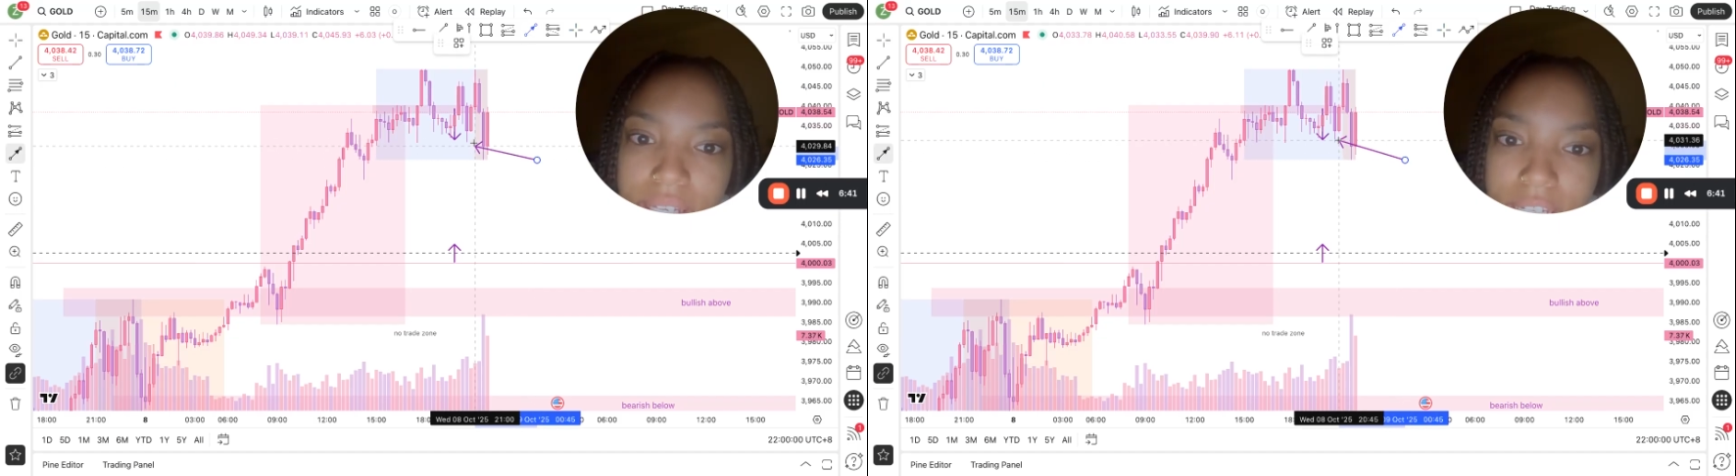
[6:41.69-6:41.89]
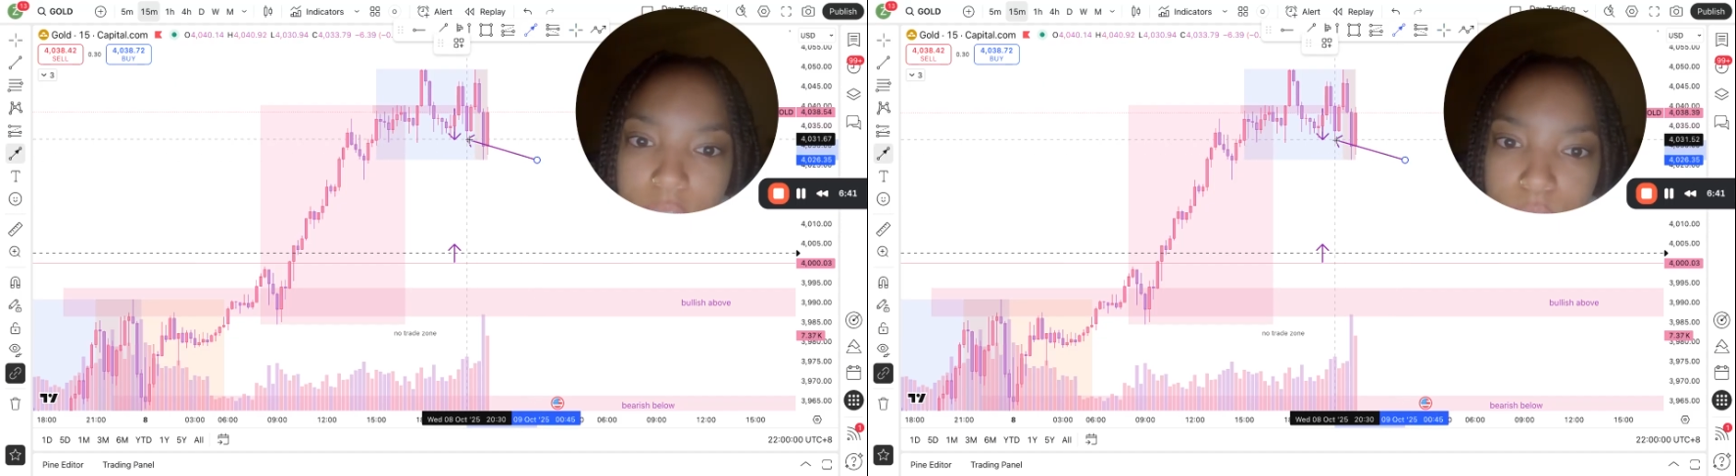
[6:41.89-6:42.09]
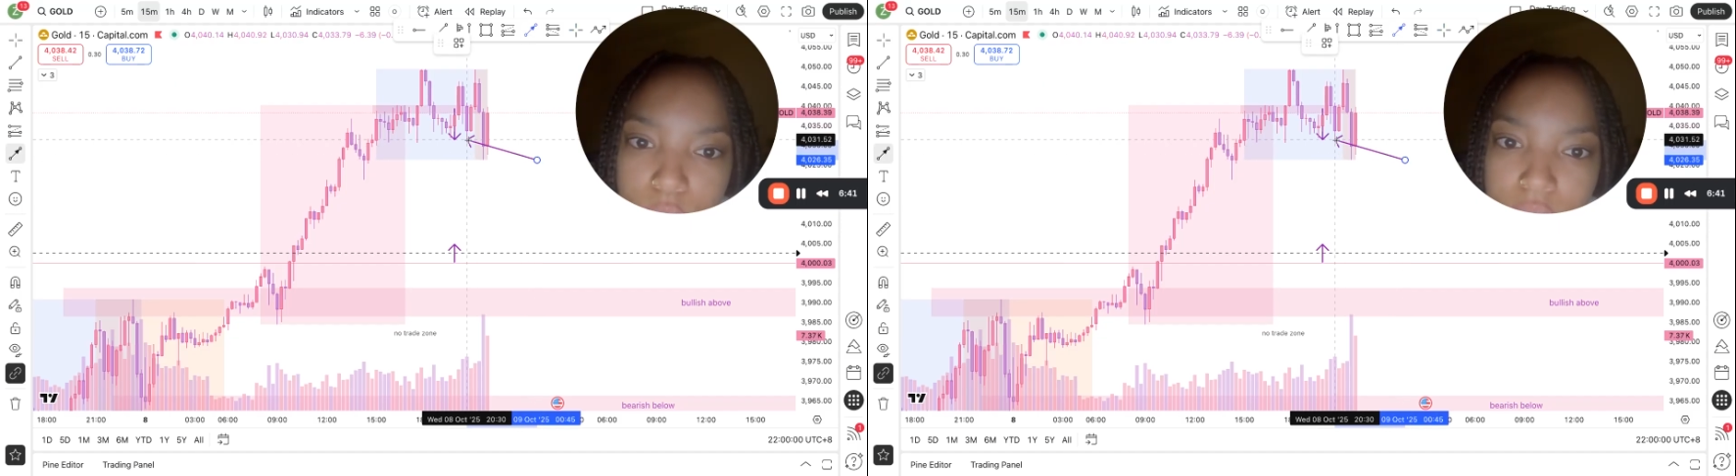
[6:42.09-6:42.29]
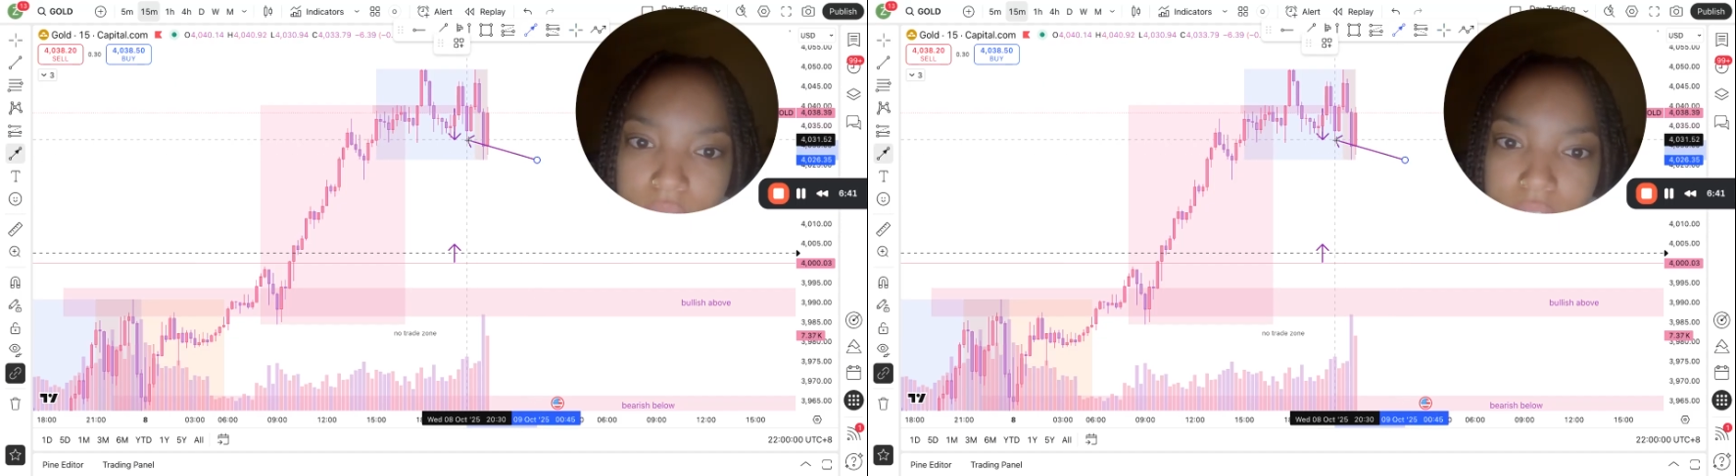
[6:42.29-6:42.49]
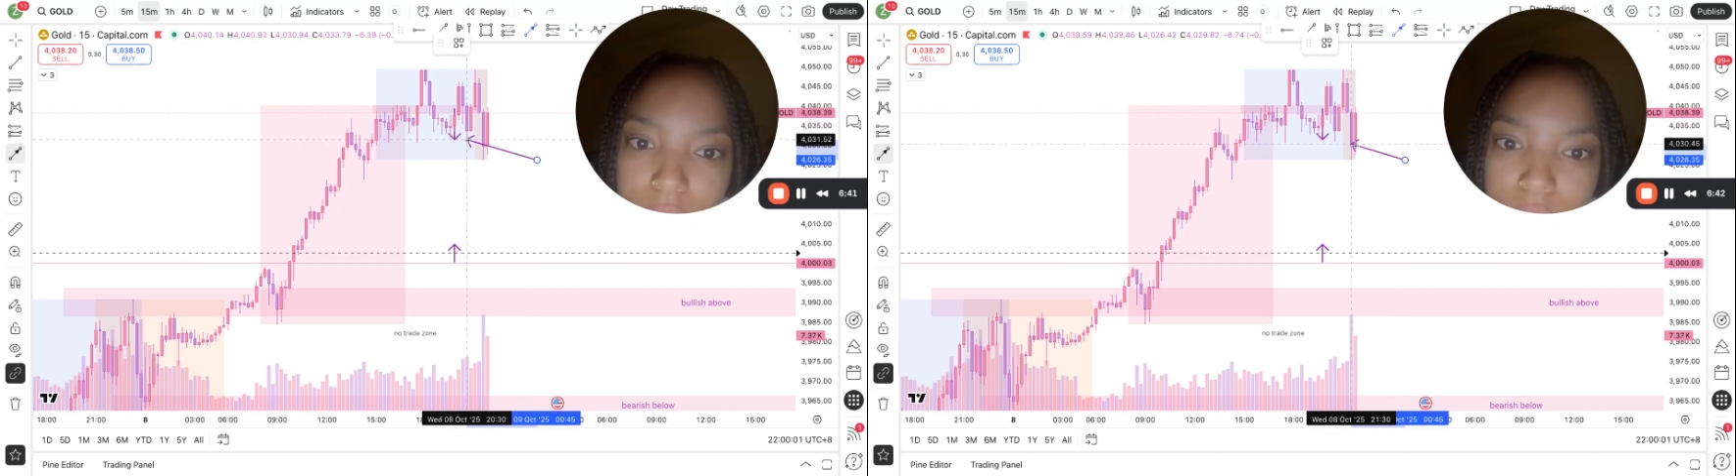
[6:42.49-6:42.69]
it's
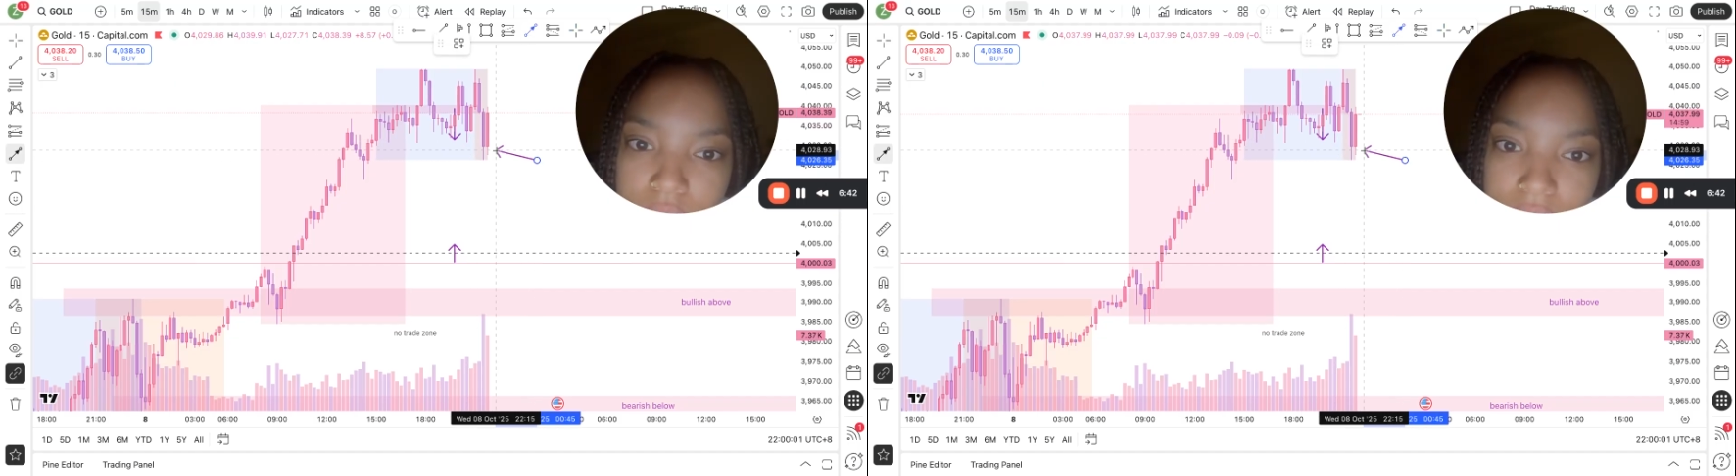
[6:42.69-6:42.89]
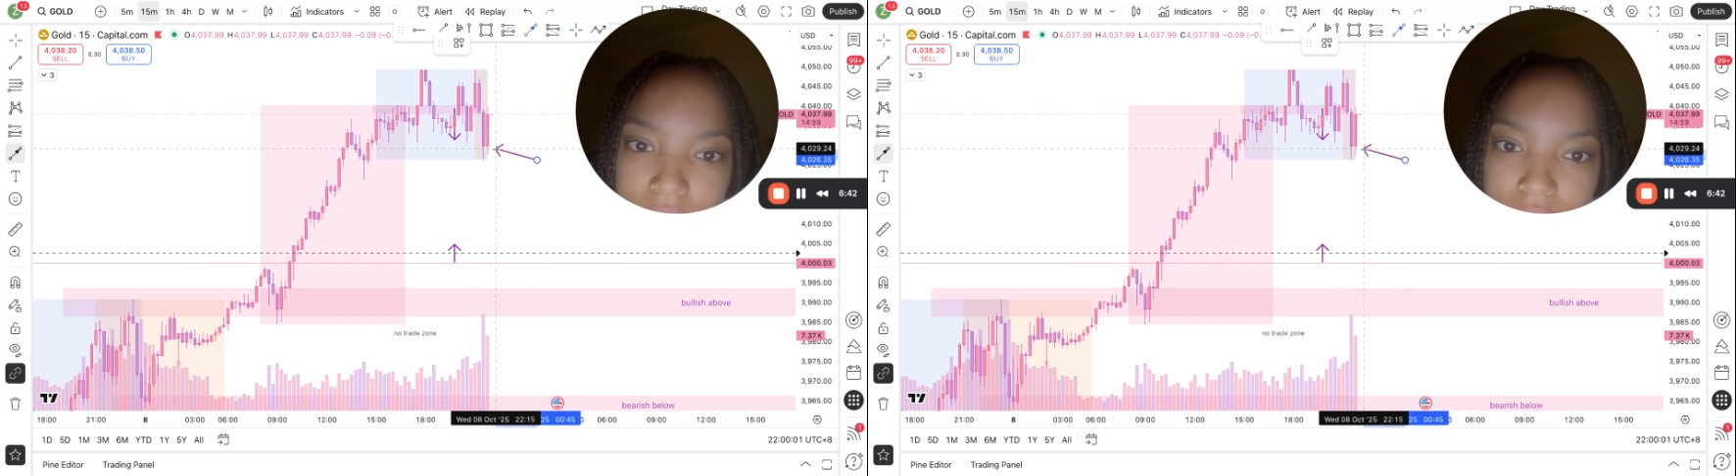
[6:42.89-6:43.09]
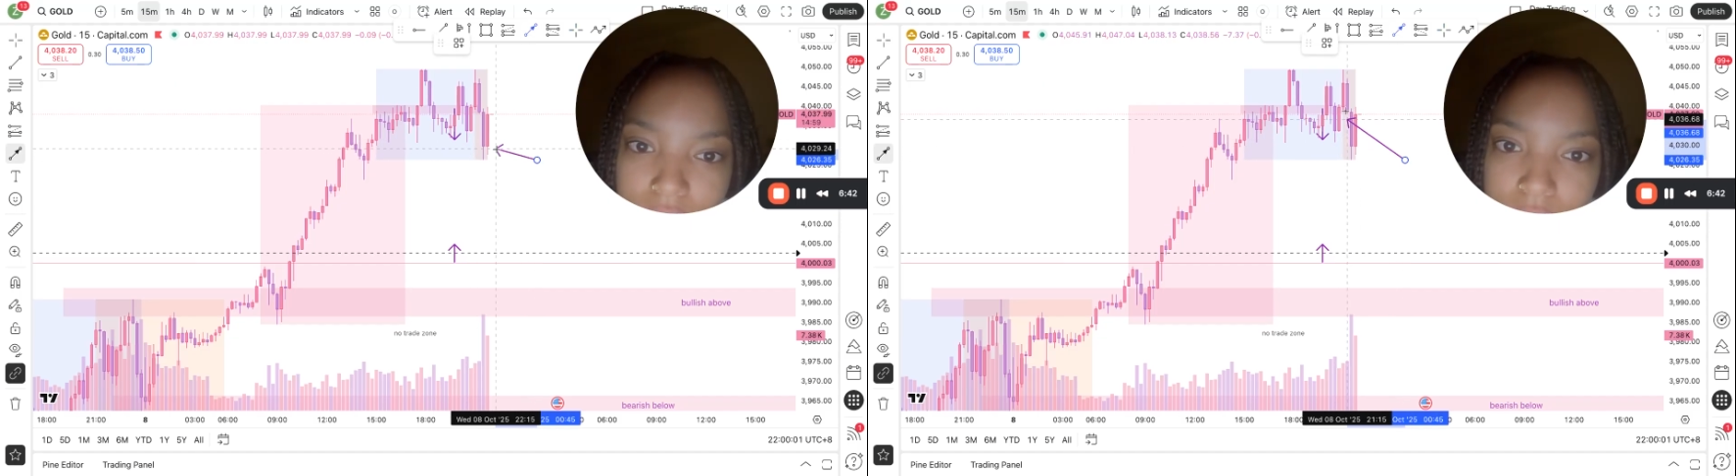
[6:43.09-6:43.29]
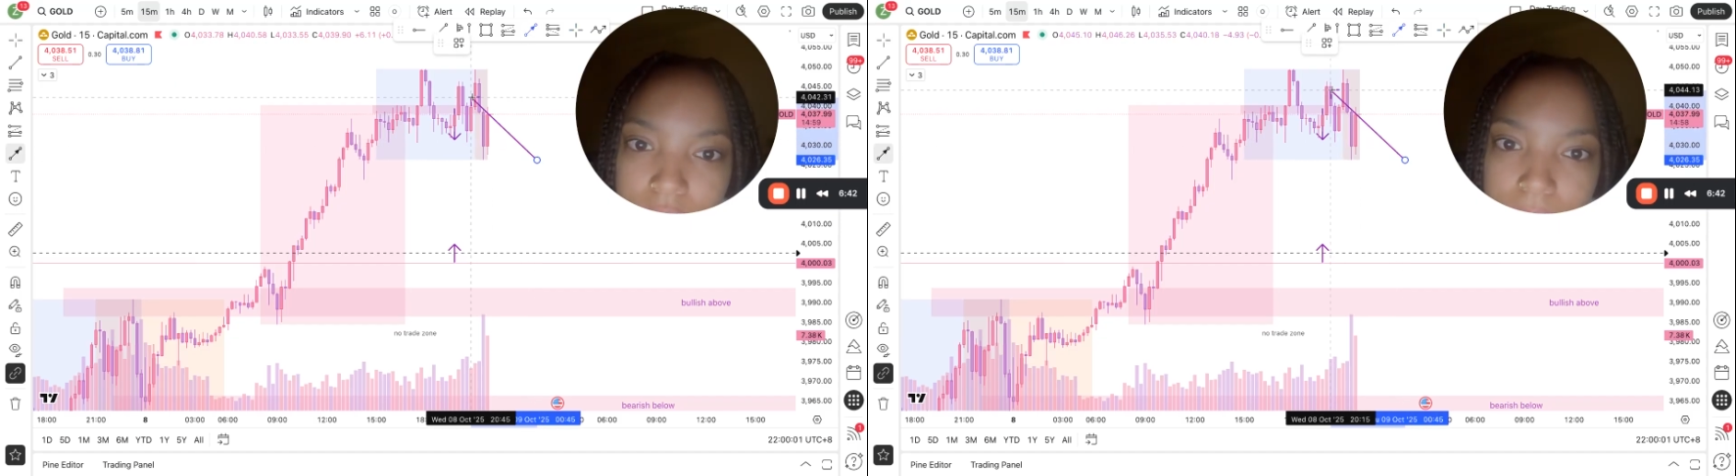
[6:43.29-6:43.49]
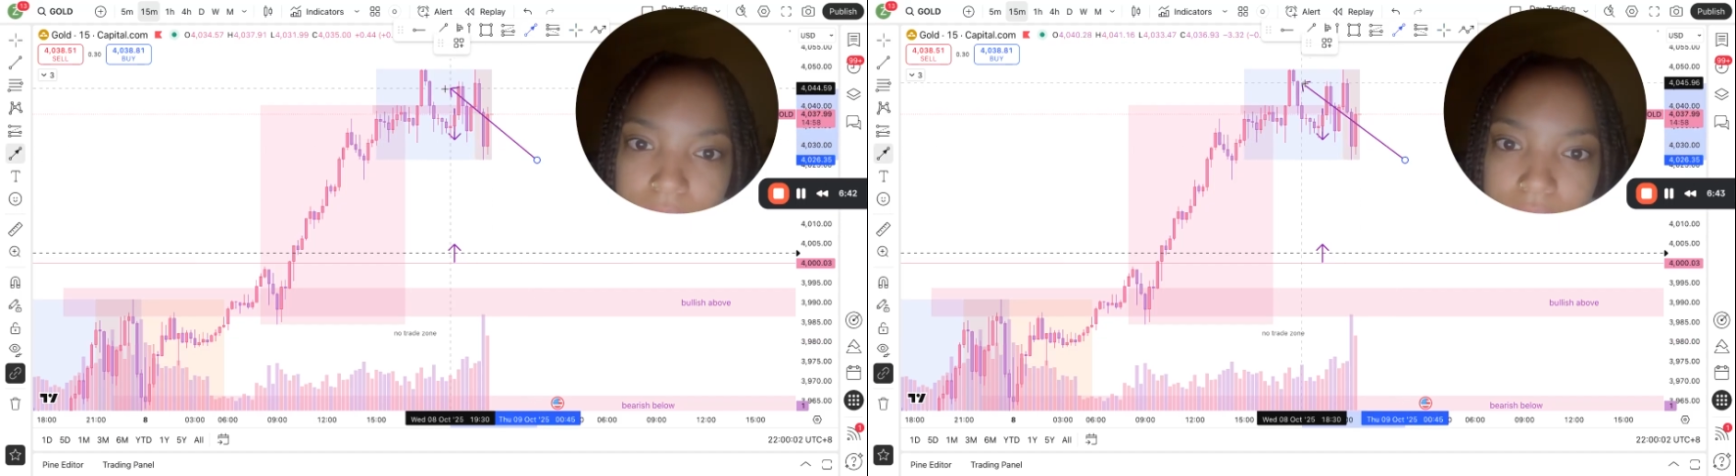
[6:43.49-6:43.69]
broken this previous low,
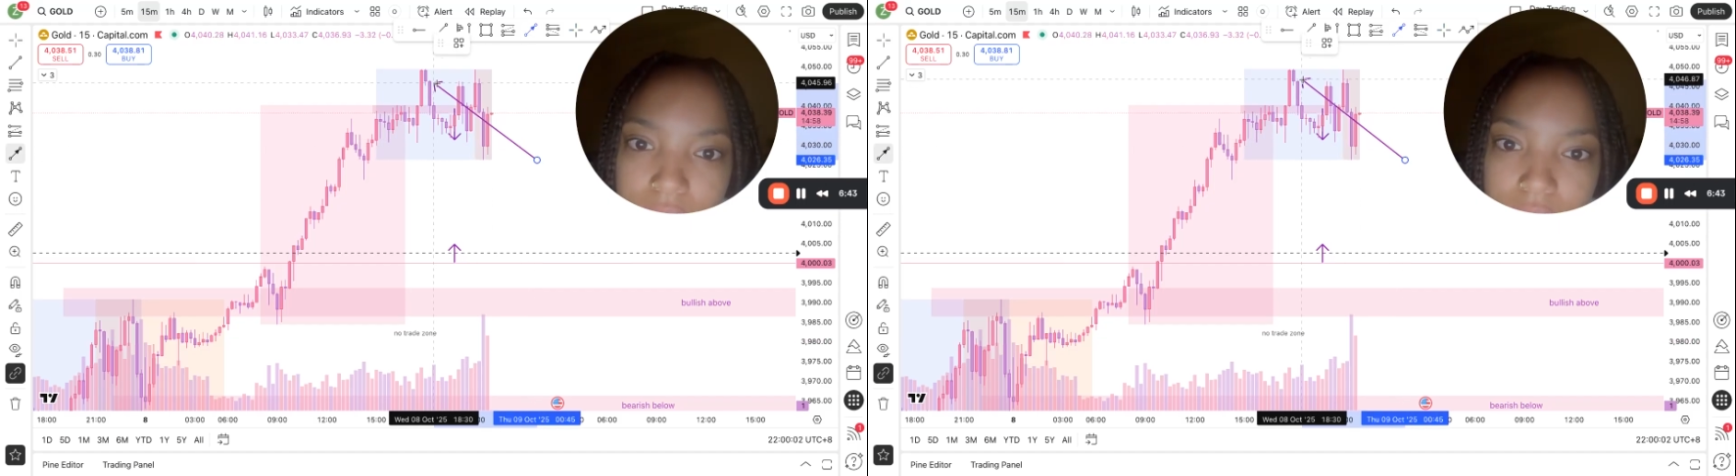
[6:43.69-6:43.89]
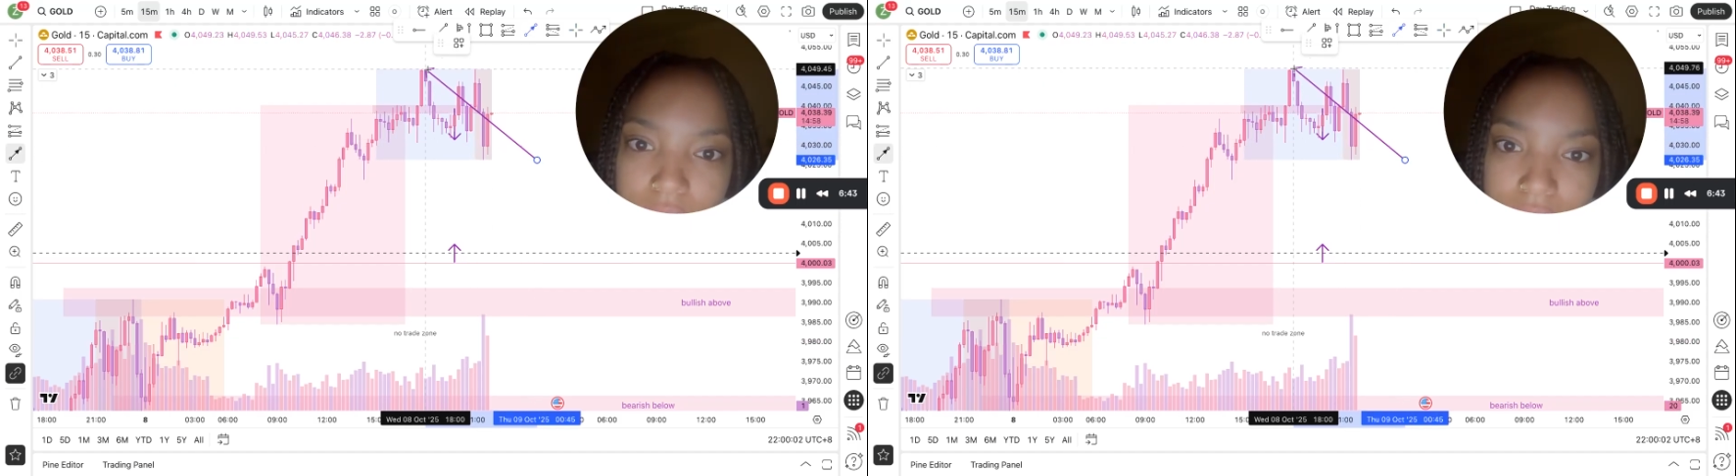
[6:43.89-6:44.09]
but then you can